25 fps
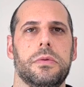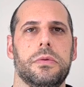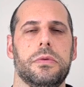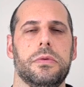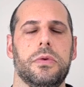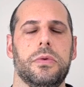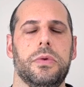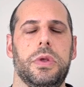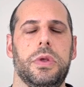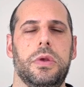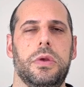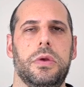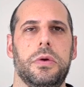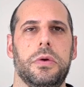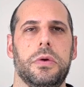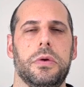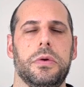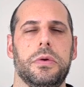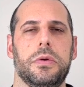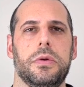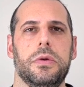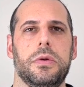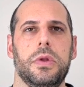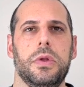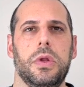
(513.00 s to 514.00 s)
So
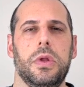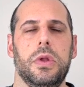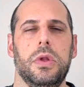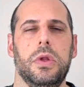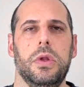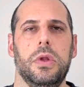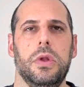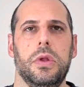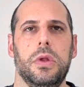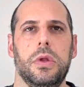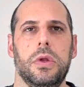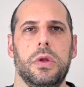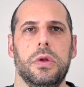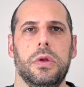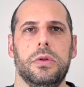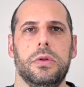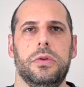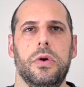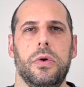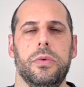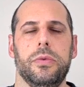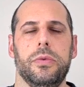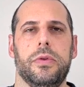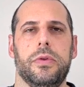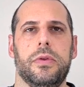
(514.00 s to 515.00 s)
here,
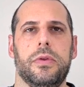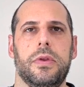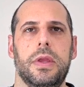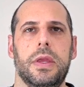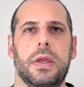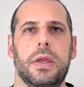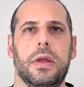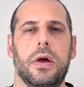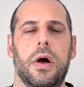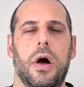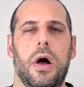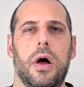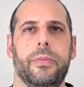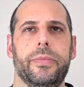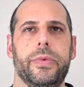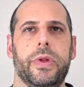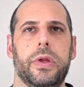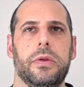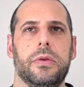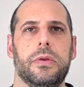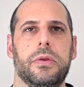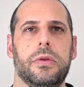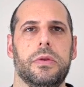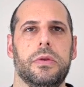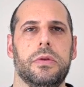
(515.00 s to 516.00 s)
don't seek
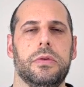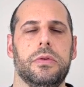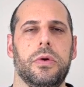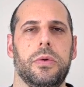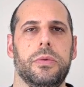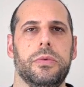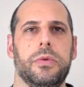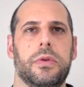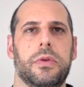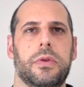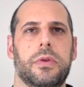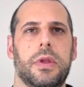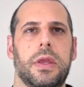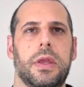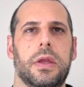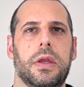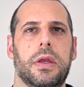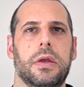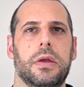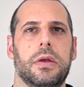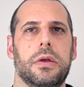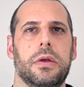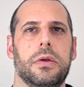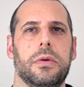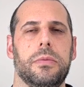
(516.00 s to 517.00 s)
calmness. Don't
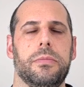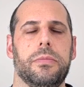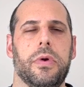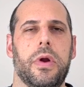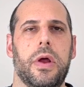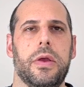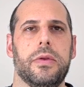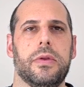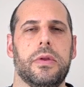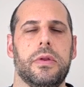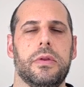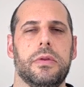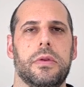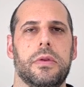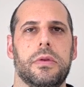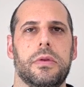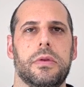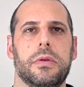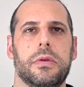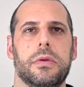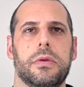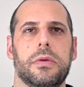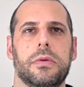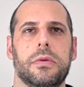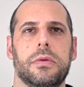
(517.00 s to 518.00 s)
seek
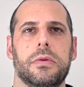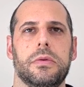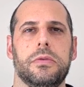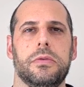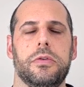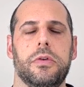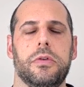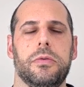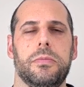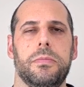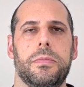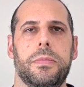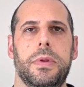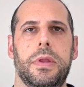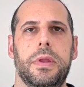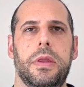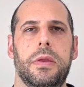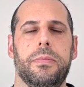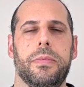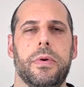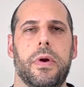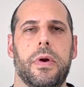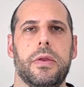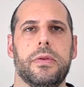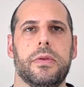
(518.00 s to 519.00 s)
presence. Just be
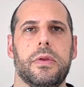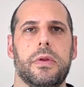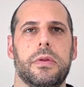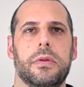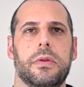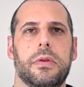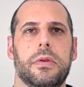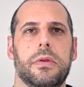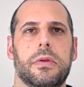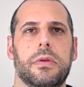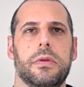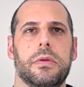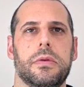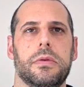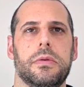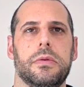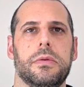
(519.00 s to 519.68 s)
presence.